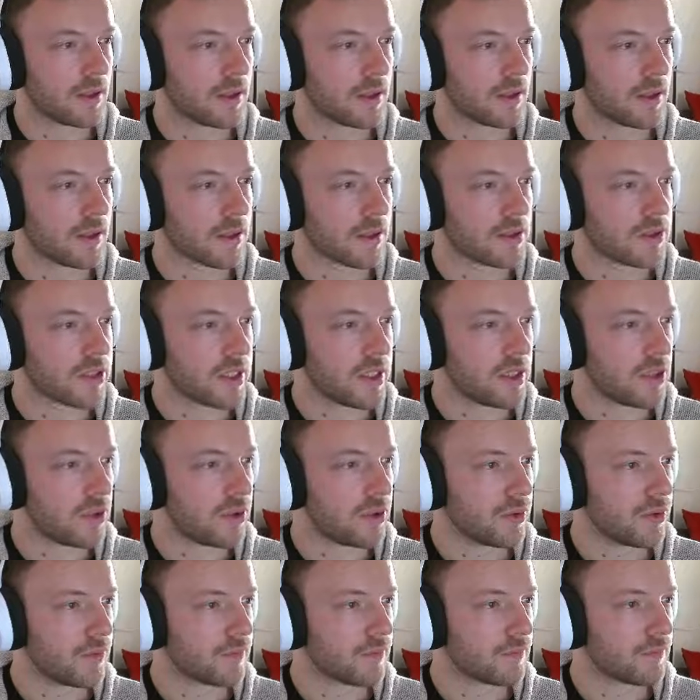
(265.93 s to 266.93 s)

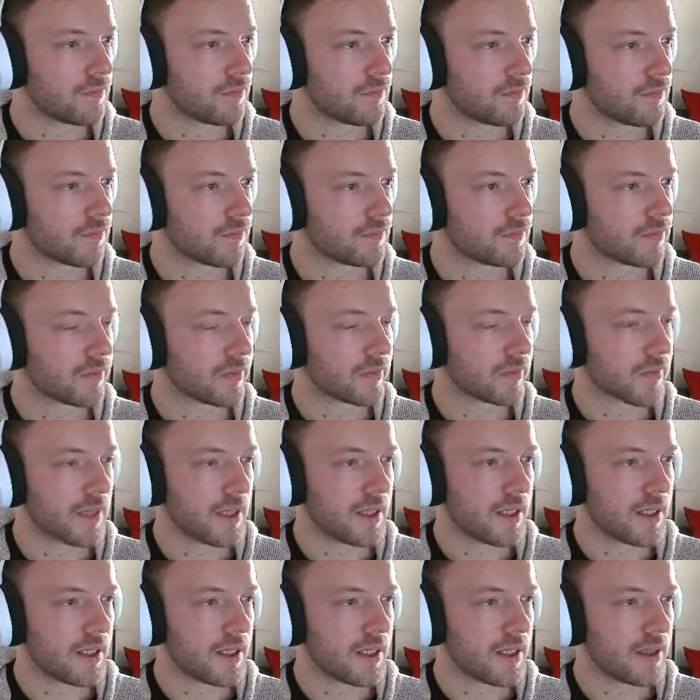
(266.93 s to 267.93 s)
Continue.
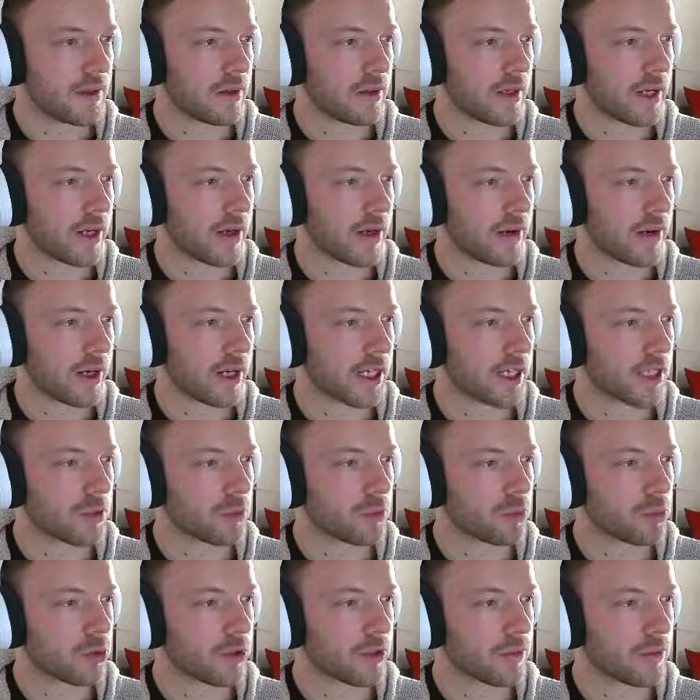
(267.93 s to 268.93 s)
Our
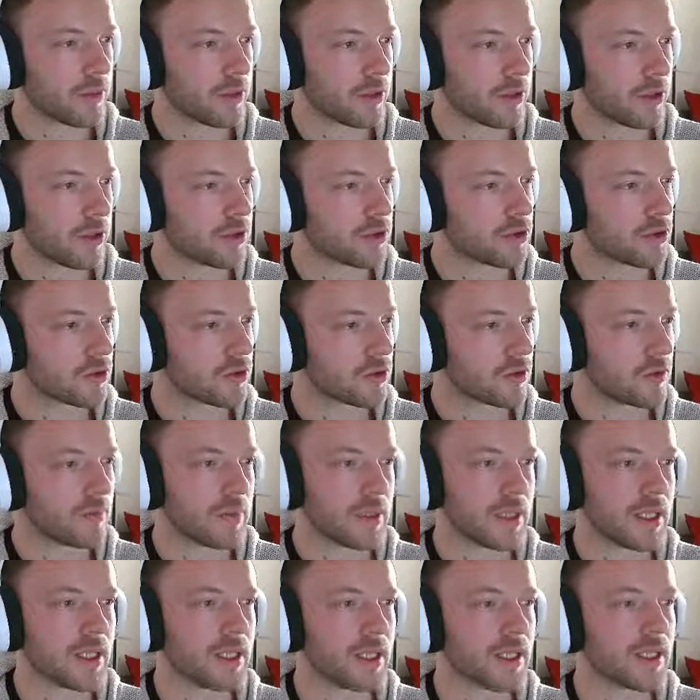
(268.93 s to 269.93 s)
output mode should
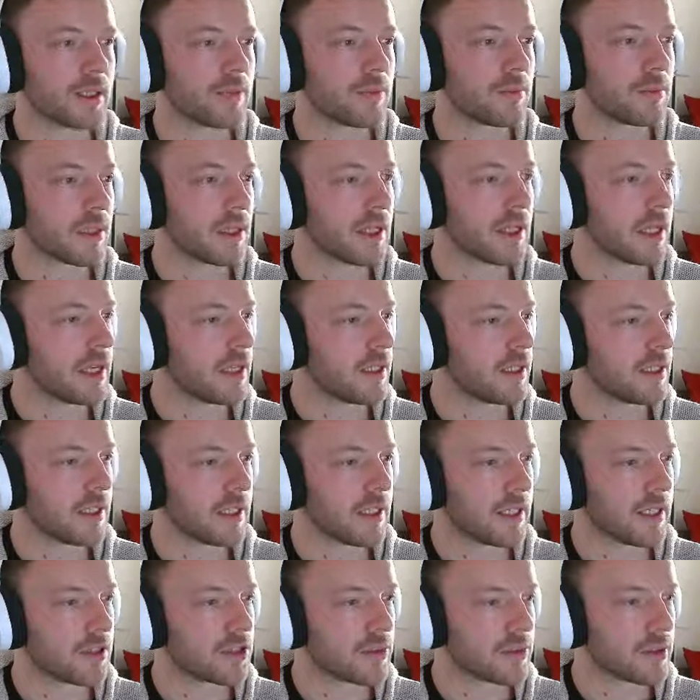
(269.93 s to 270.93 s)
be plain
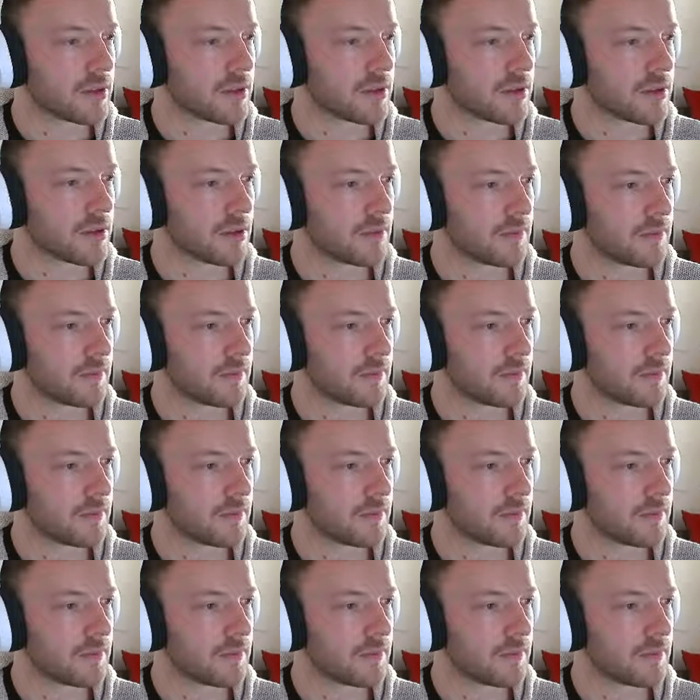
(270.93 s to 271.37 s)
enlargement.